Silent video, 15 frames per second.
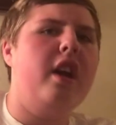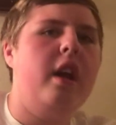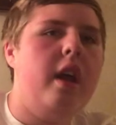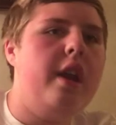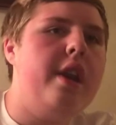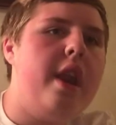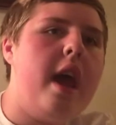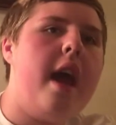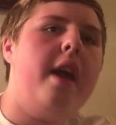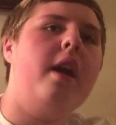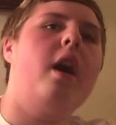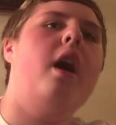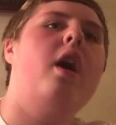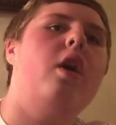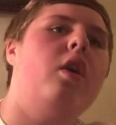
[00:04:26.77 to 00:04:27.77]
And then
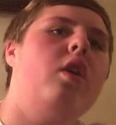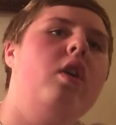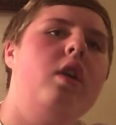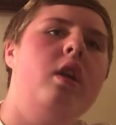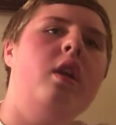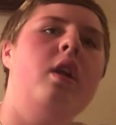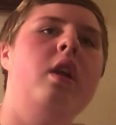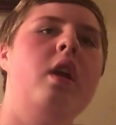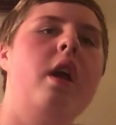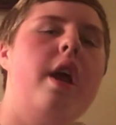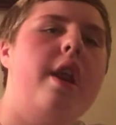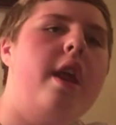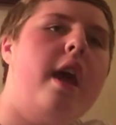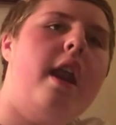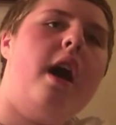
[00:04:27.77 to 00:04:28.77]
I'll
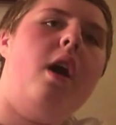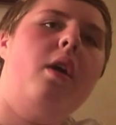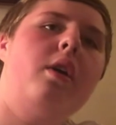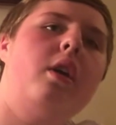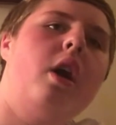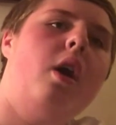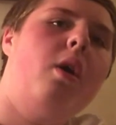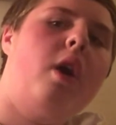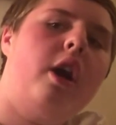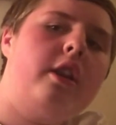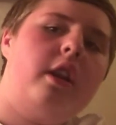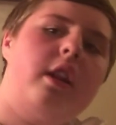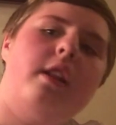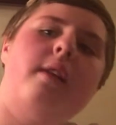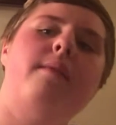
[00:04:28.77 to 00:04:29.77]
and then I'll go on
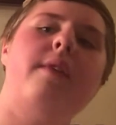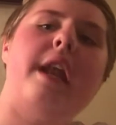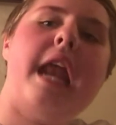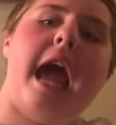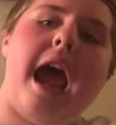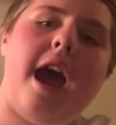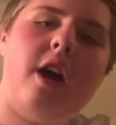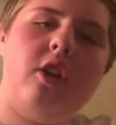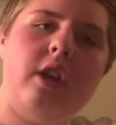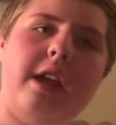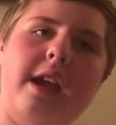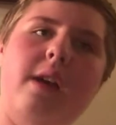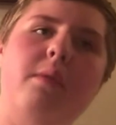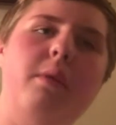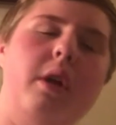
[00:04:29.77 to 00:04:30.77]
to the
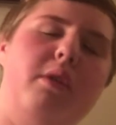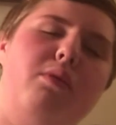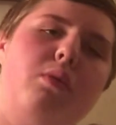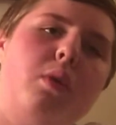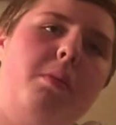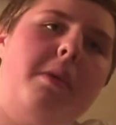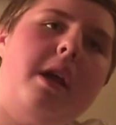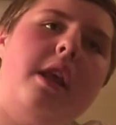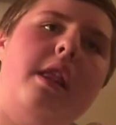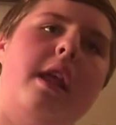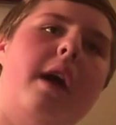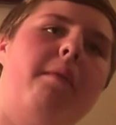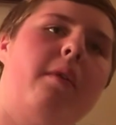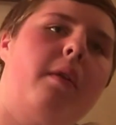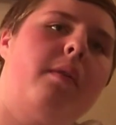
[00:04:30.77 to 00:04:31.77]
finale, which will be
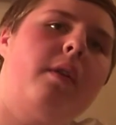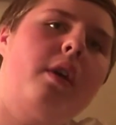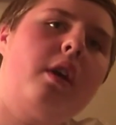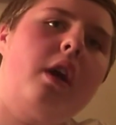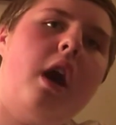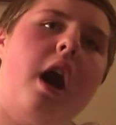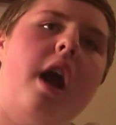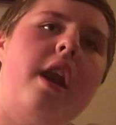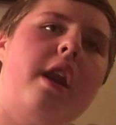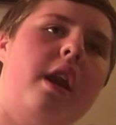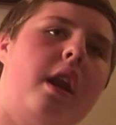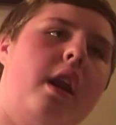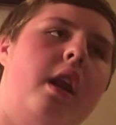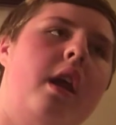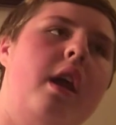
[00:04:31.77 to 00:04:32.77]
never
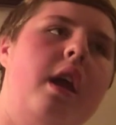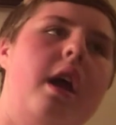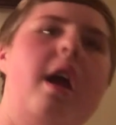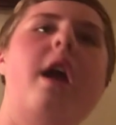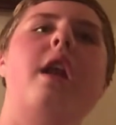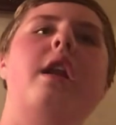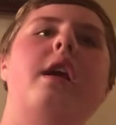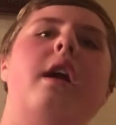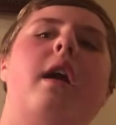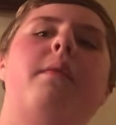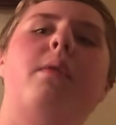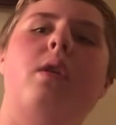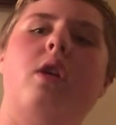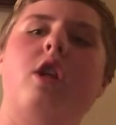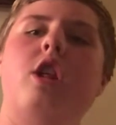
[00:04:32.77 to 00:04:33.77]
forgotten in the
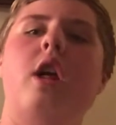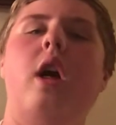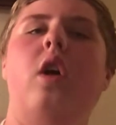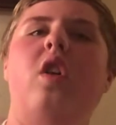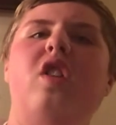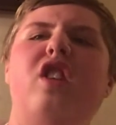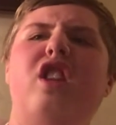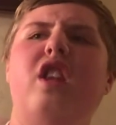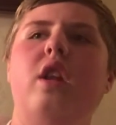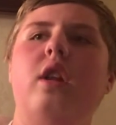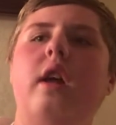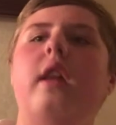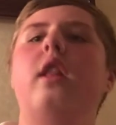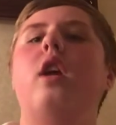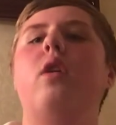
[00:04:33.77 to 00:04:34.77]
other shelves,
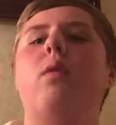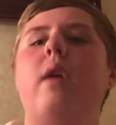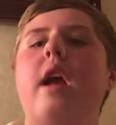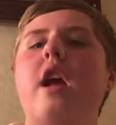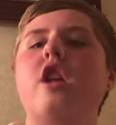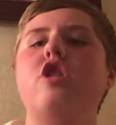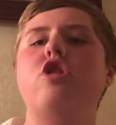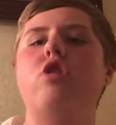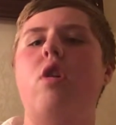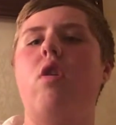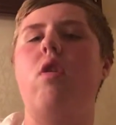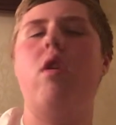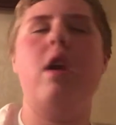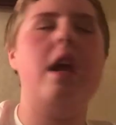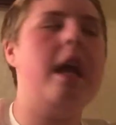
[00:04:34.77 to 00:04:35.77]
like the grand
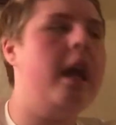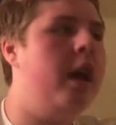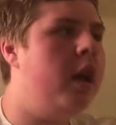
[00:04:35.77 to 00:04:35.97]
jury.